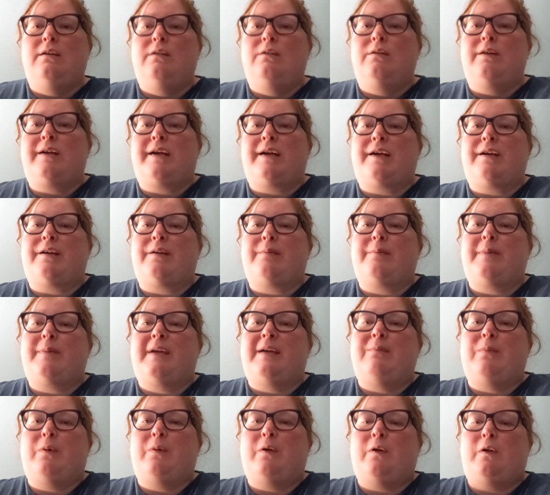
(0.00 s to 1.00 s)
where
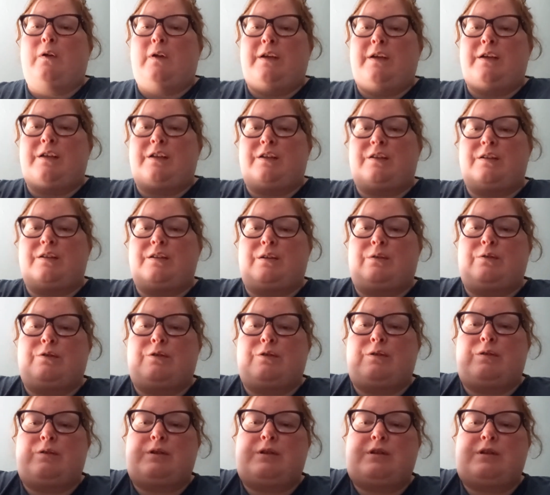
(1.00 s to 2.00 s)
people in your
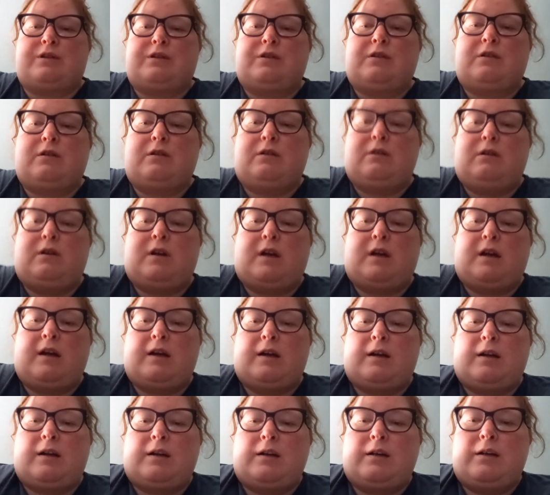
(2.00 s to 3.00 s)
social circle
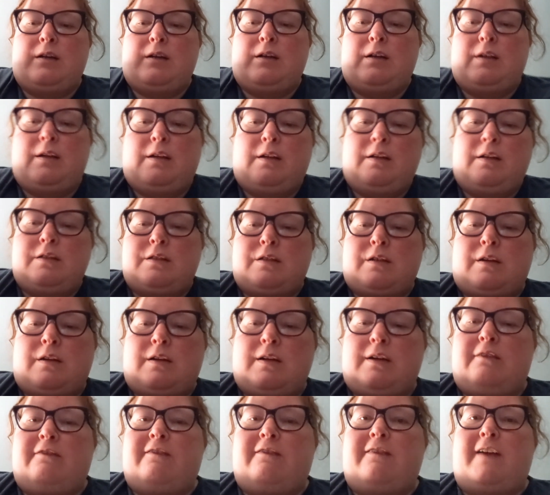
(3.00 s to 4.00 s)
are
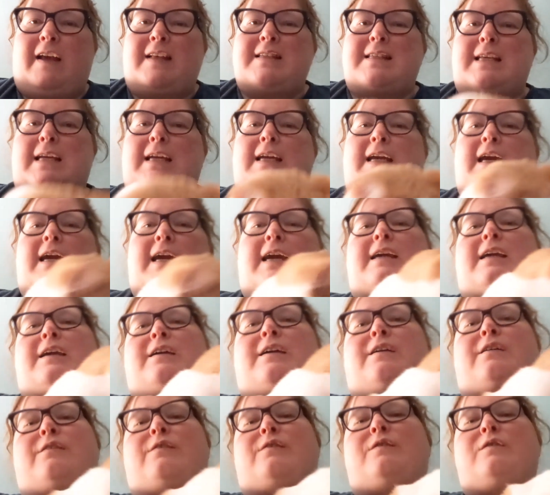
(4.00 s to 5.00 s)
sort of fussing at
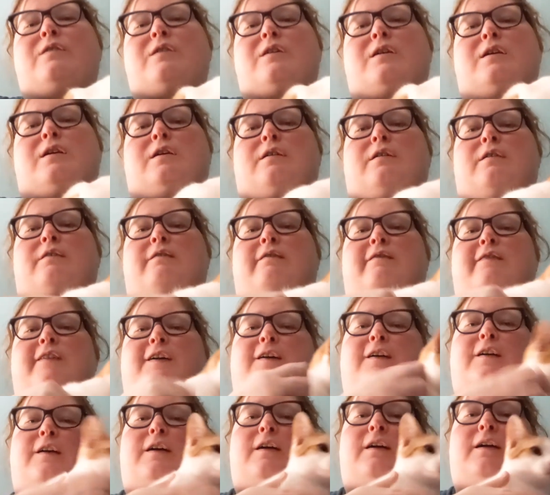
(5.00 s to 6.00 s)
you
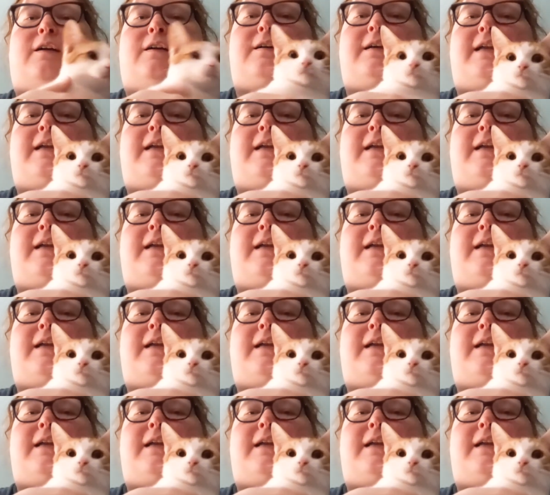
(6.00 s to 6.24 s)
for